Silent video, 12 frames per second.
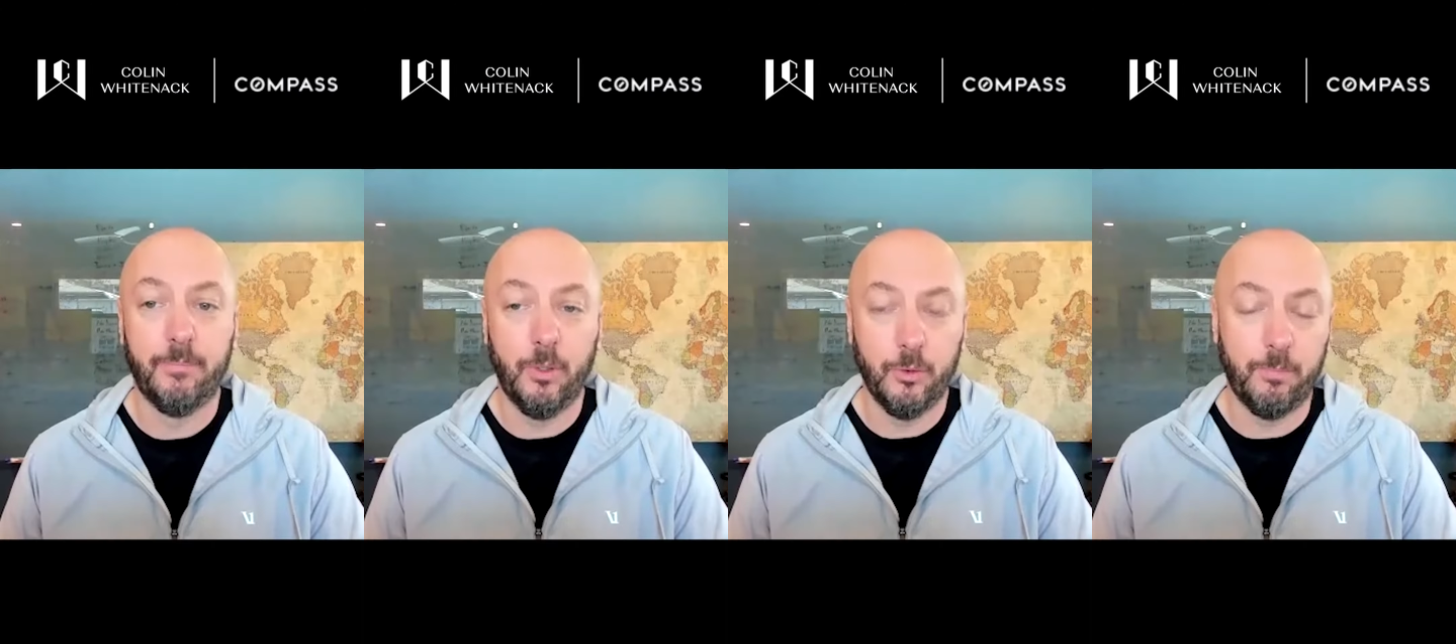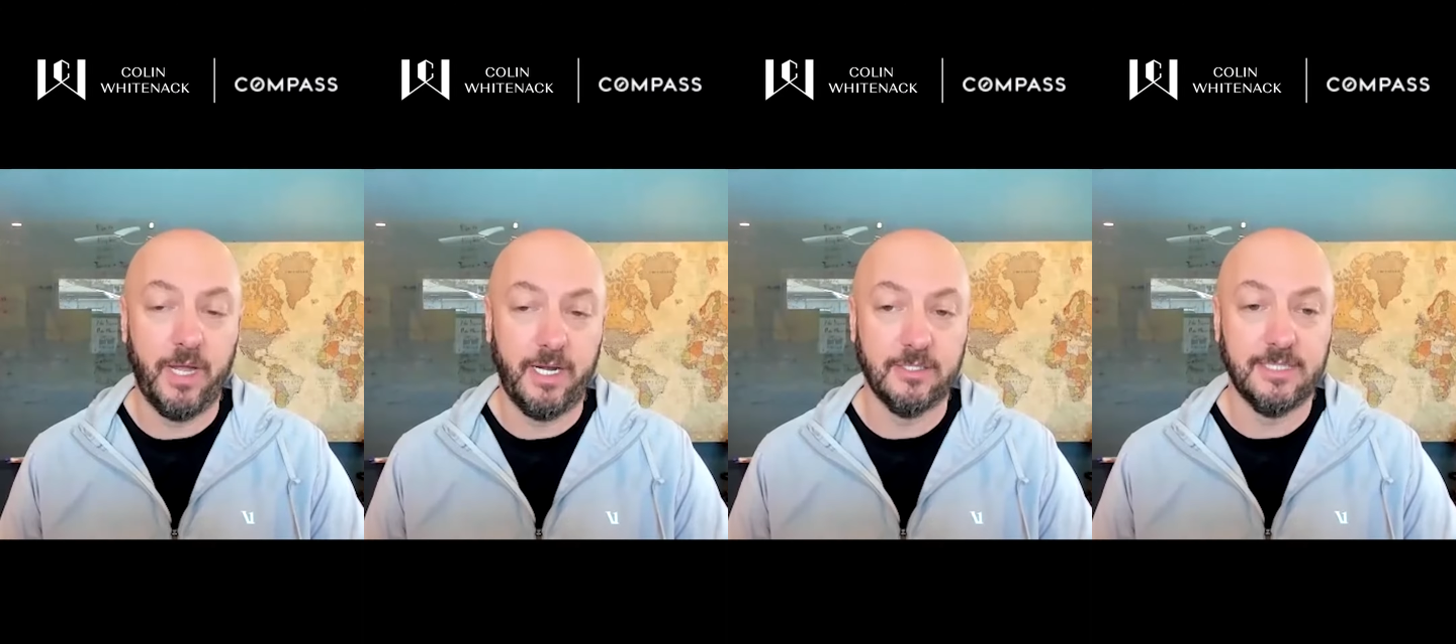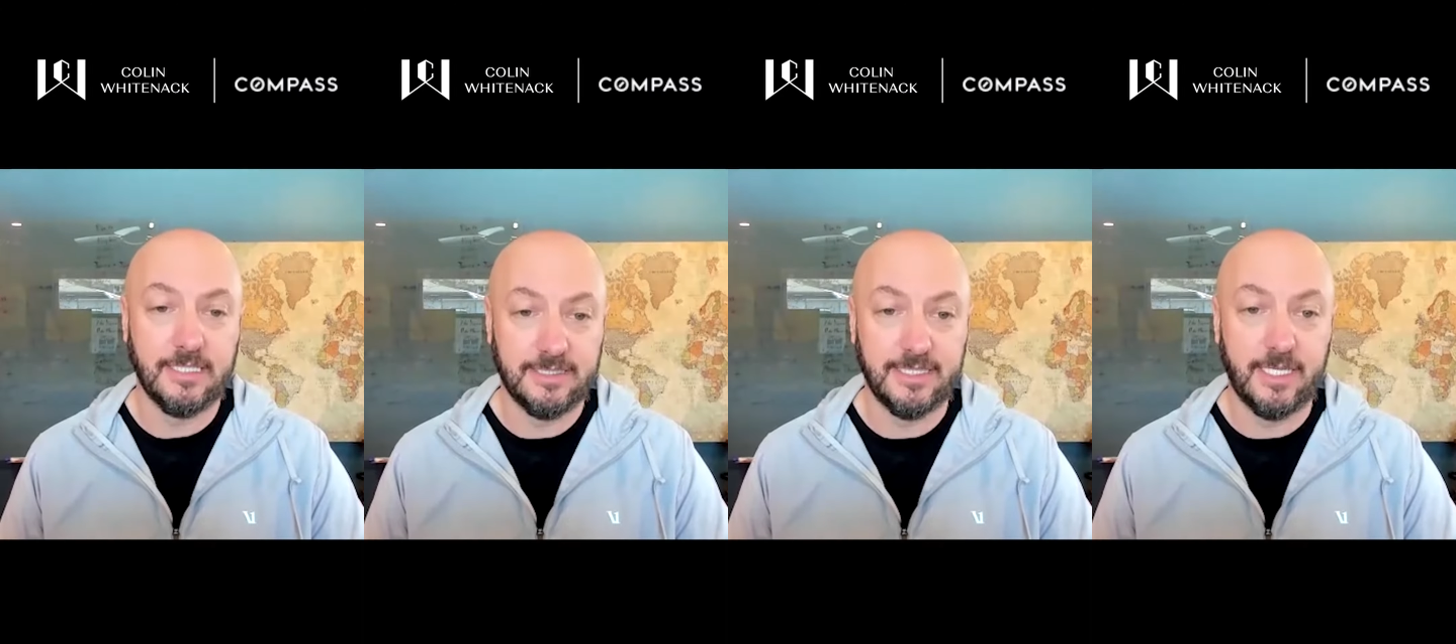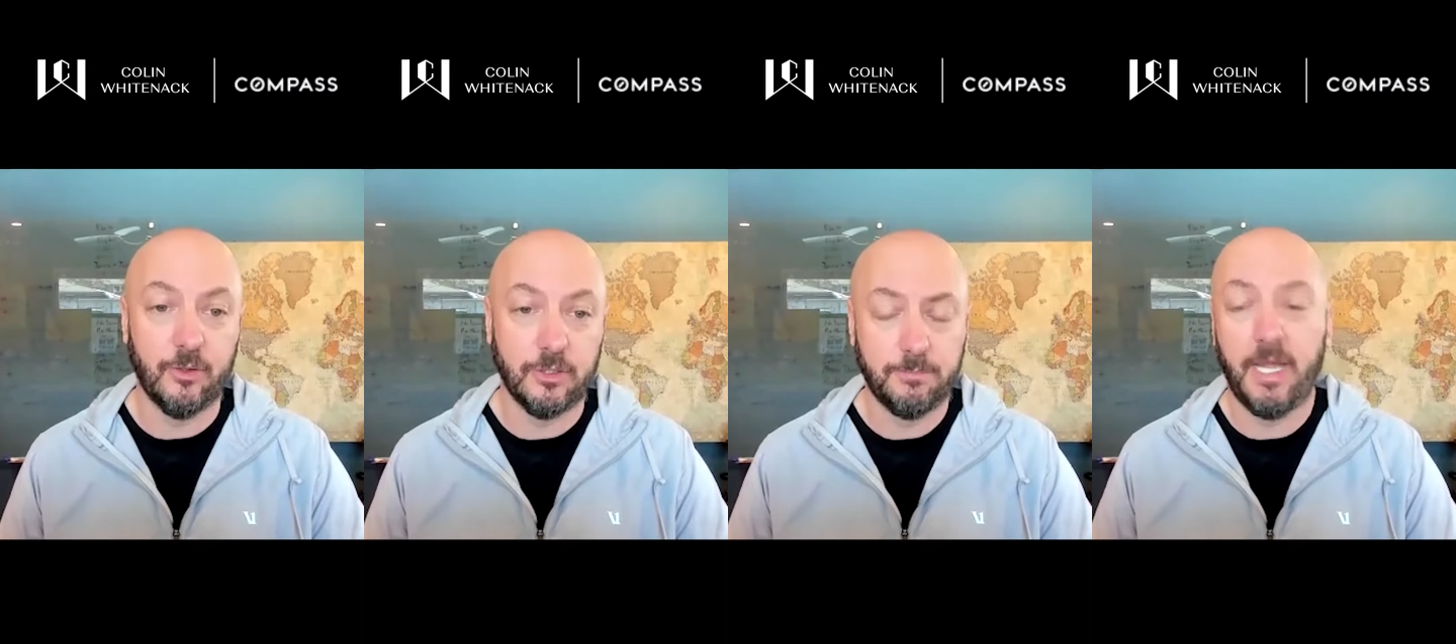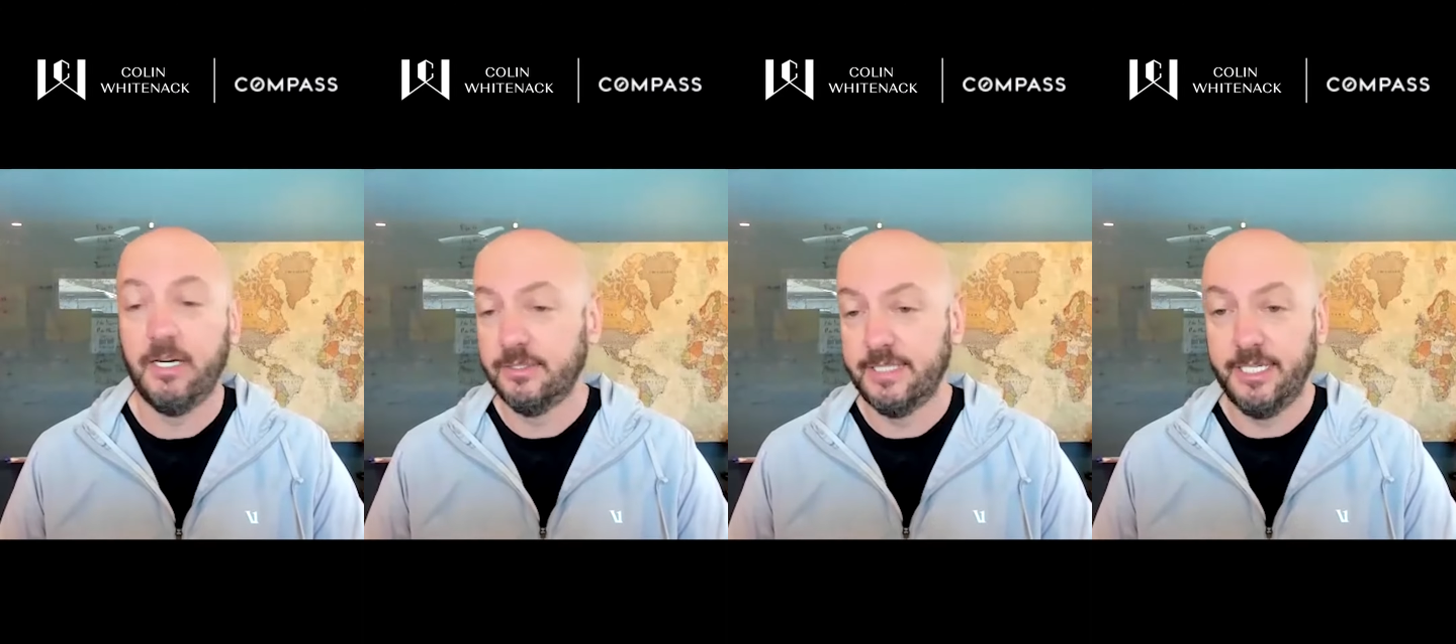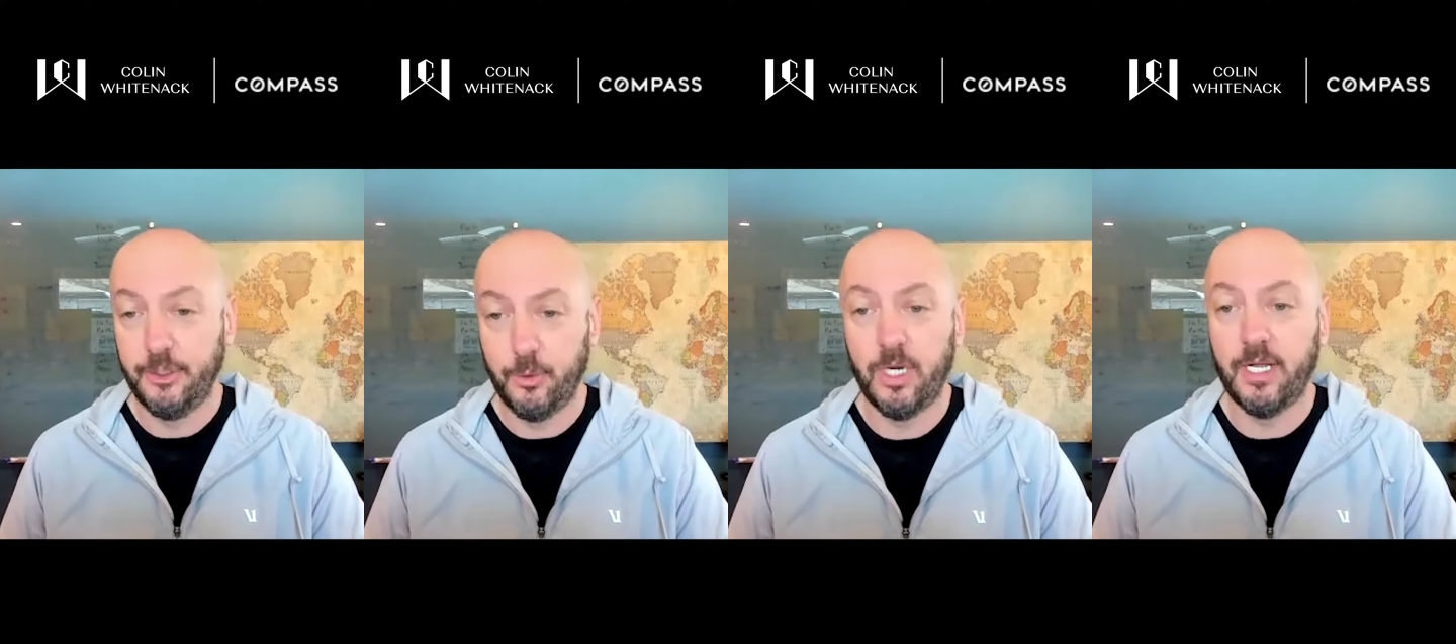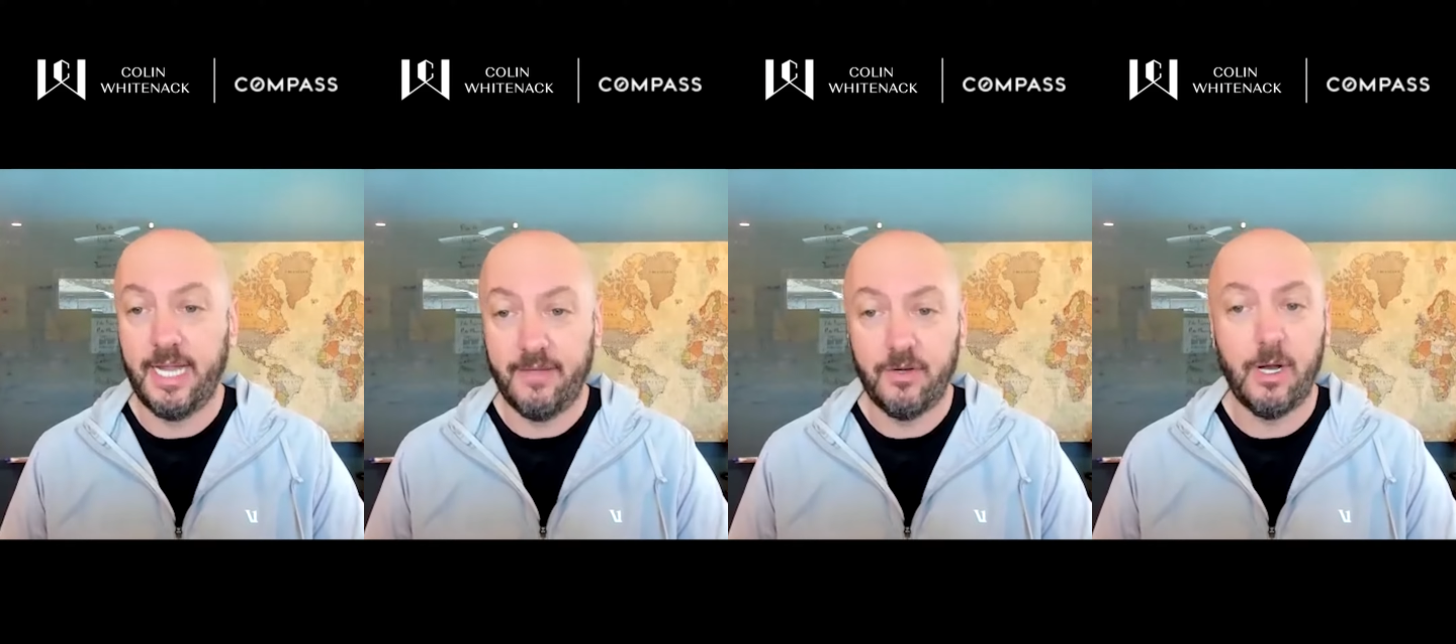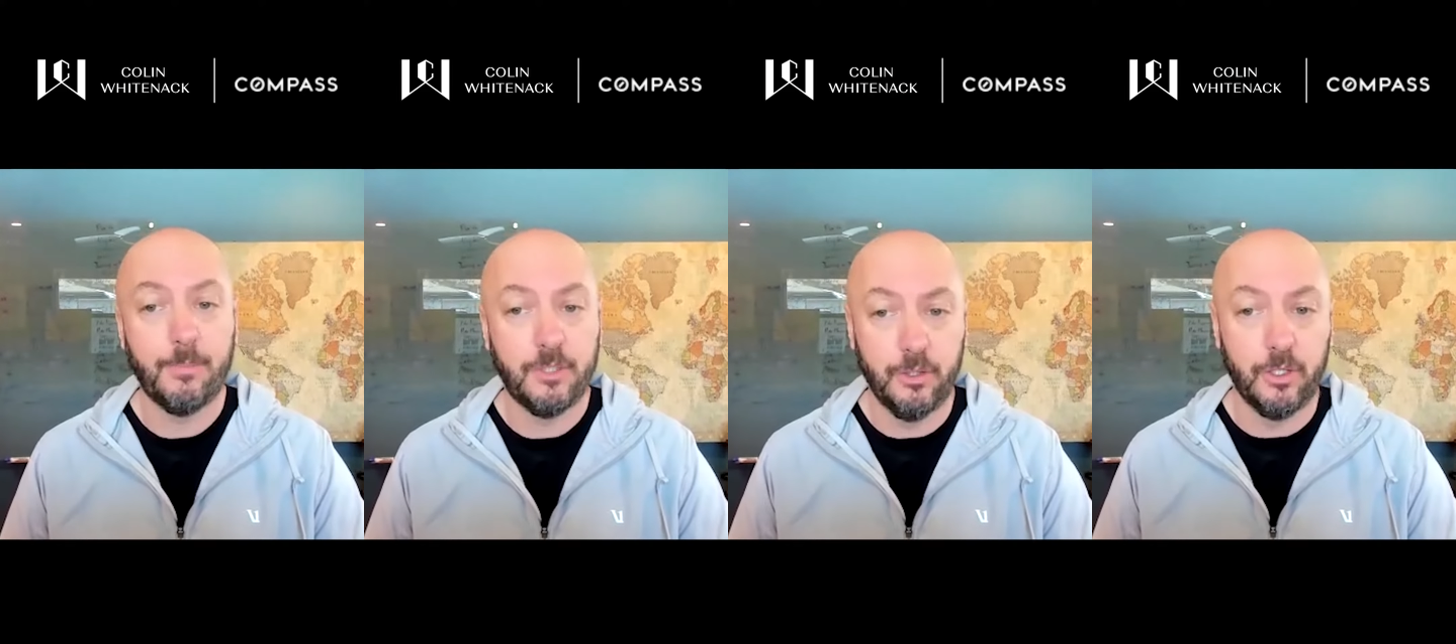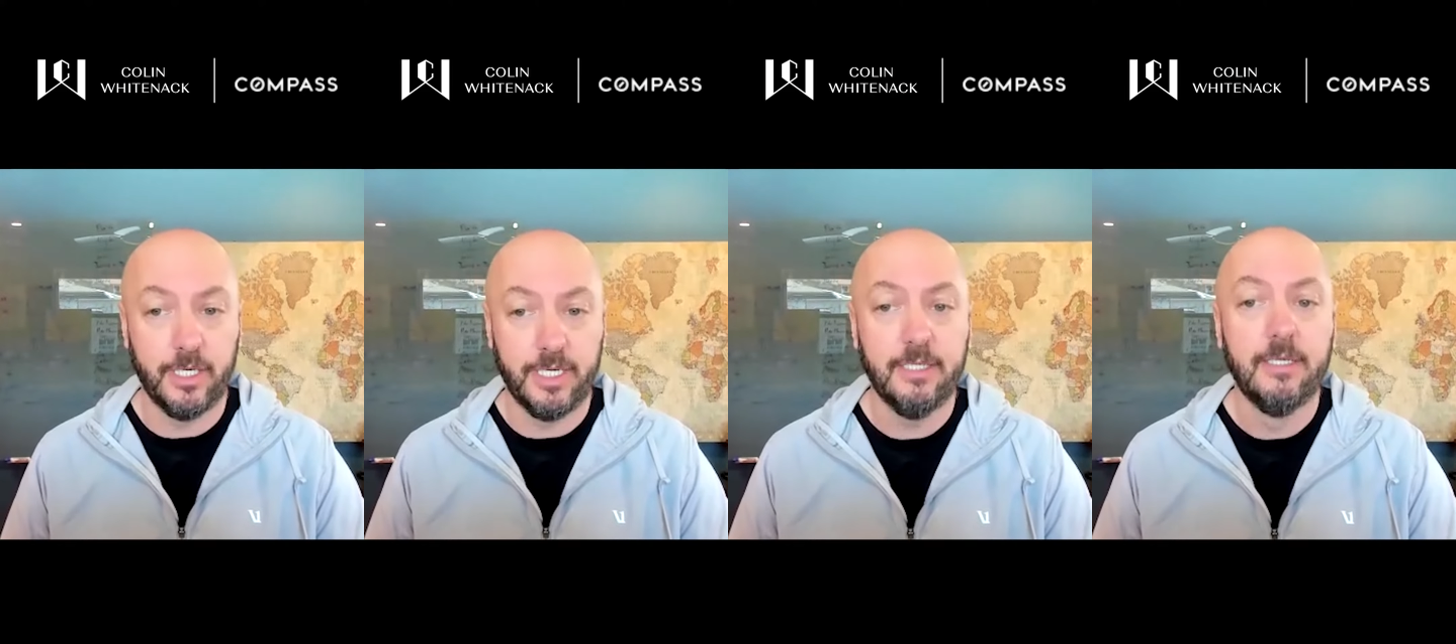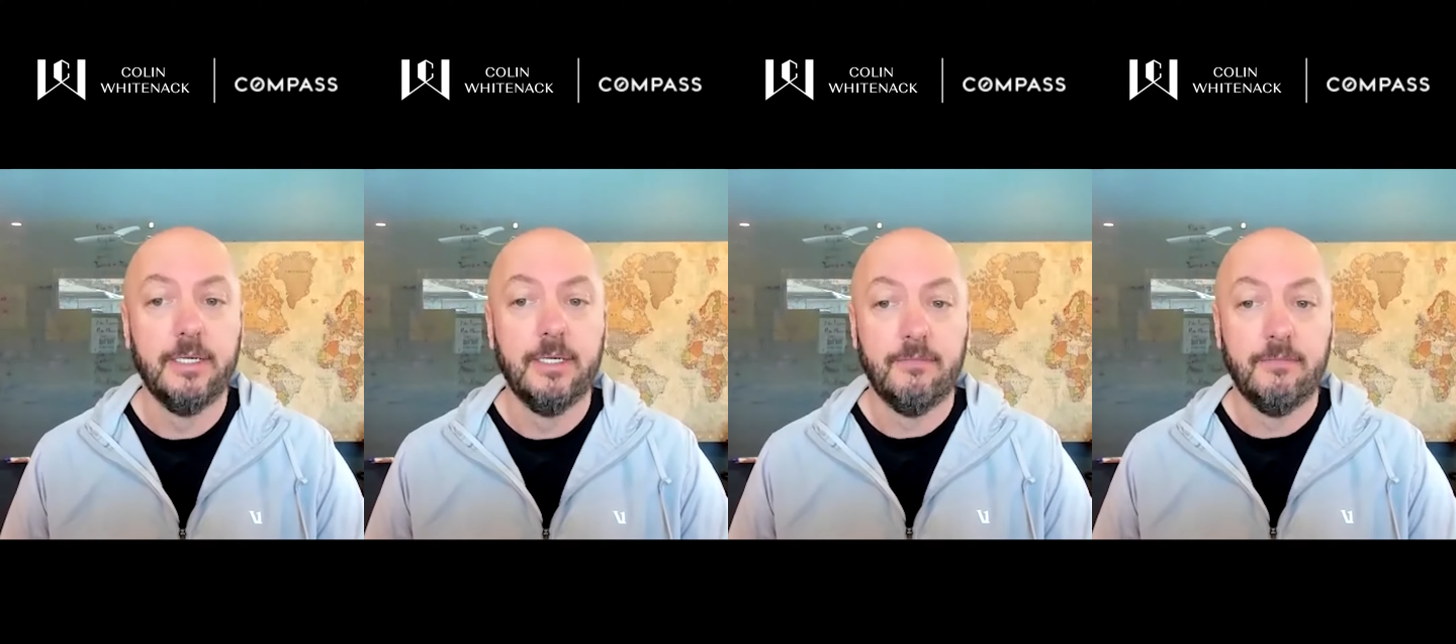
both buyers and sellers, buyers that you are going to have an opportunity